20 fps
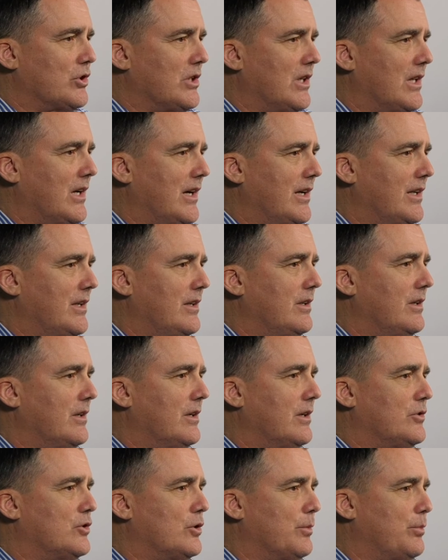line
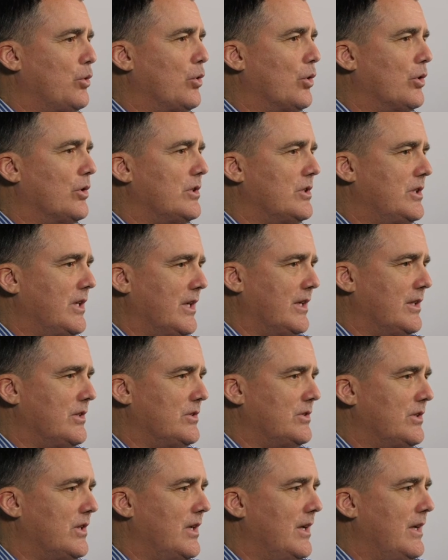support
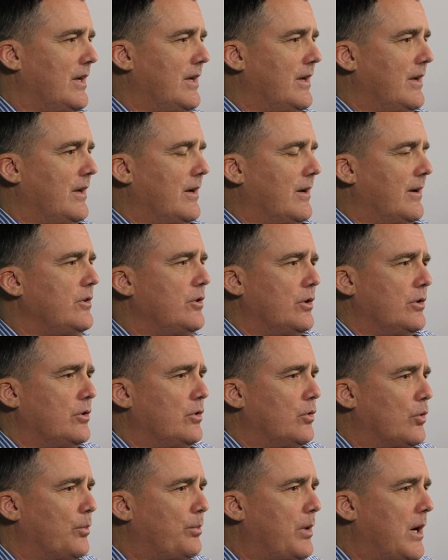tickets. You can do
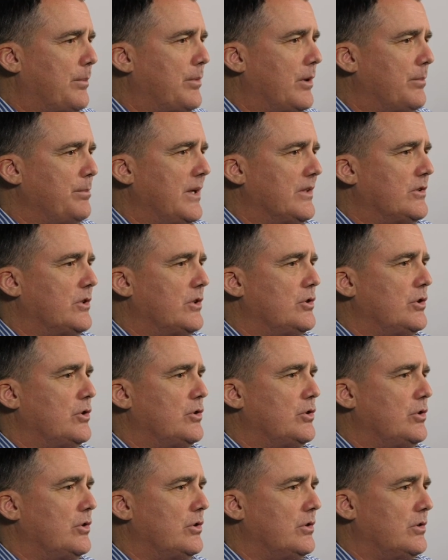little pop-up messages.
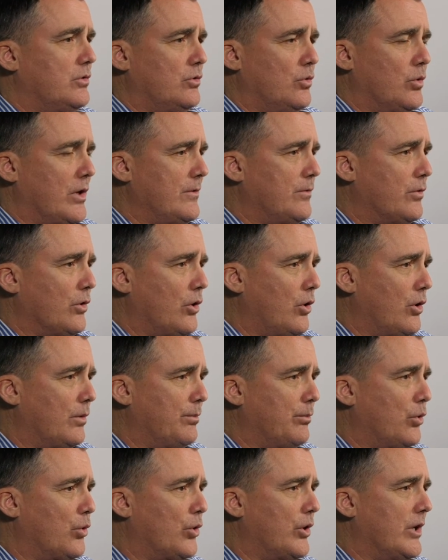It's great for
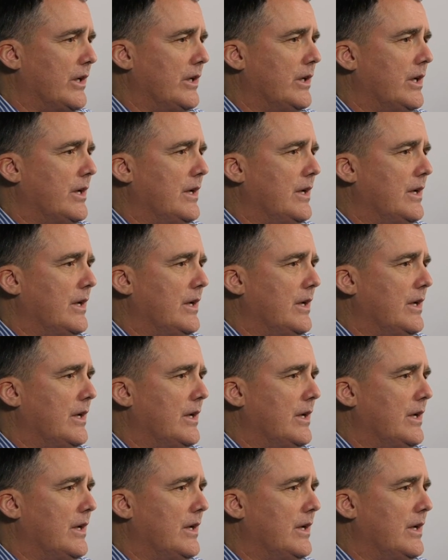onboarding.